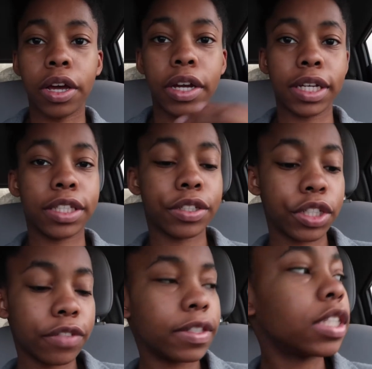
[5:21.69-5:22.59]
All right, so I
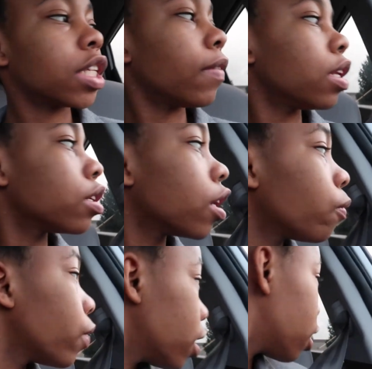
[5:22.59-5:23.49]
just finished giving the
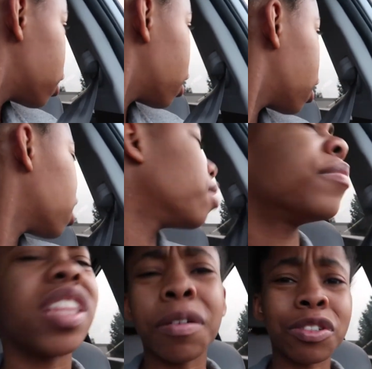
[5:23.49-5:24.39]
Goodwill.
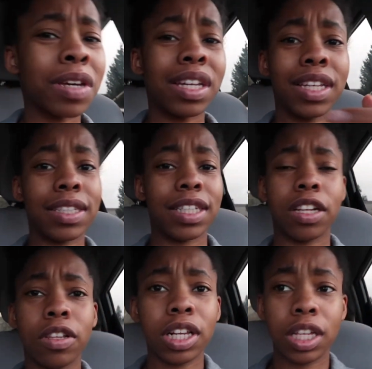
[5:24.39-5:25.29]
That was quick and easy.
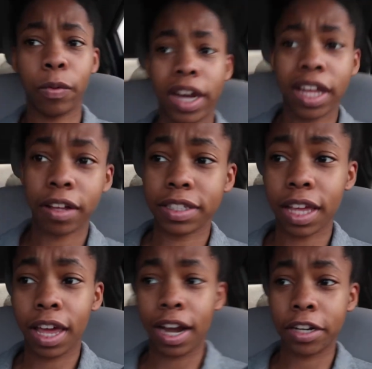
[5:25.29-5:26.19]
They're literally waiting
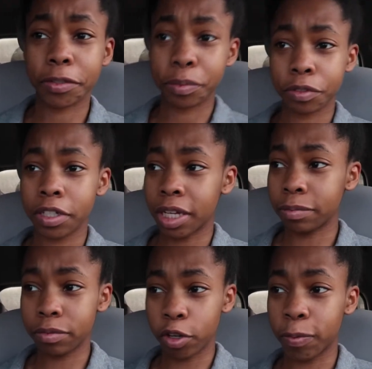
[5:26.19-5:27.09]
outside, and I just pulled up,
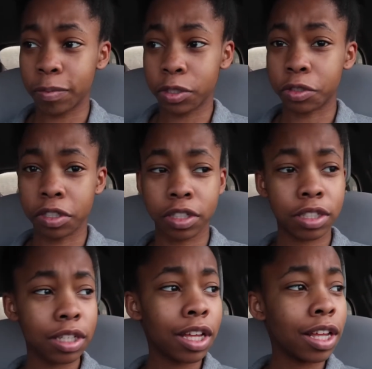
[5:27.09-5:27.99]
opened my
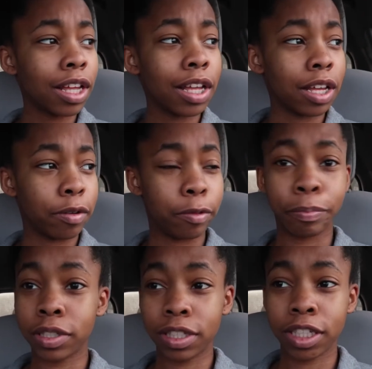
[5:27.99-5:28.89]
trunk,
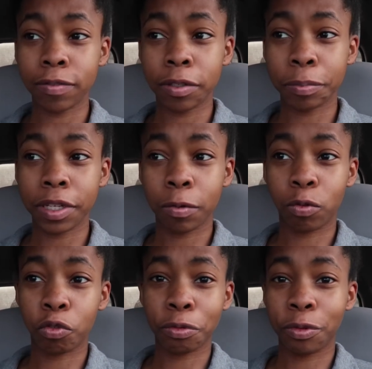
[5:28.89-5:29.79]
put the stuff in the bin, and
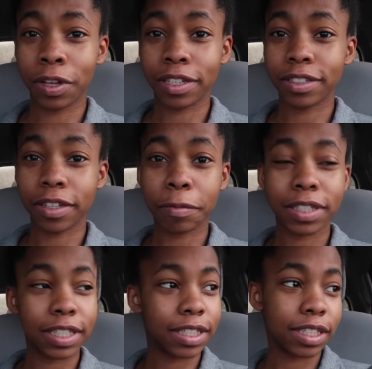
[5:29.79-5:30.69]
drove away. So that was
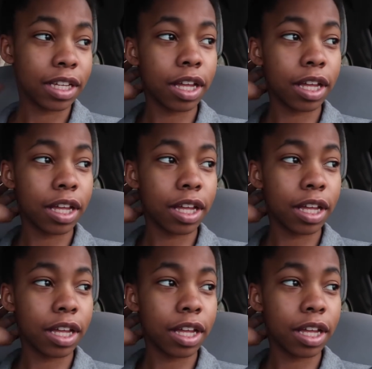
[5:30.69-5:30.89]
easy.